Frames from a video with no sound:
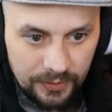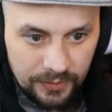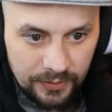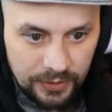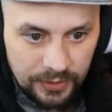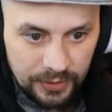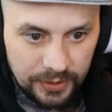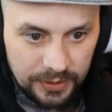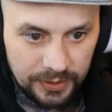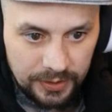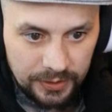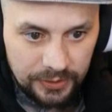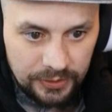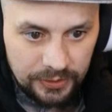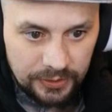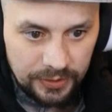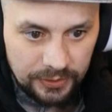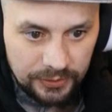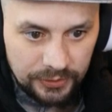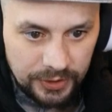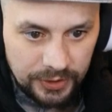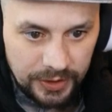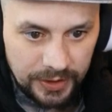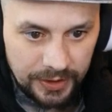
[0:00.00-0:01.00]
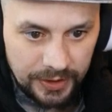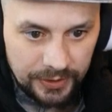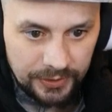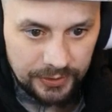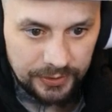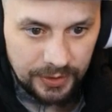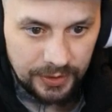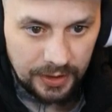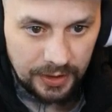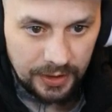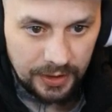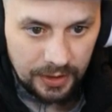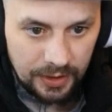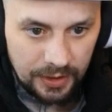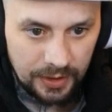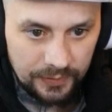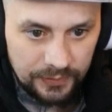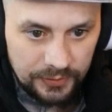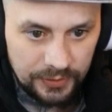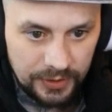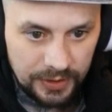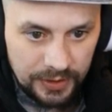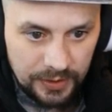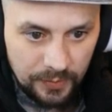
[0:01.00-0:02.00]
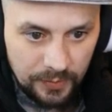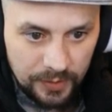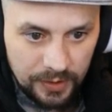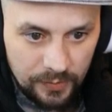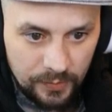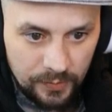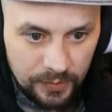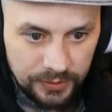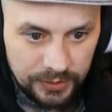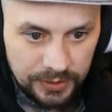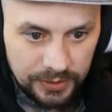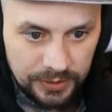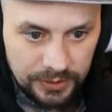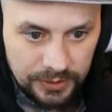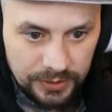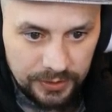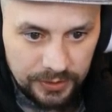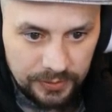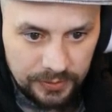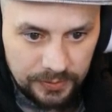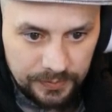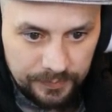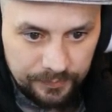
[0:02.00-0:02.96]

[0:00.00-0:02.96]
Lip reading: looking at these contracts. I was seeing the one I wanted to do,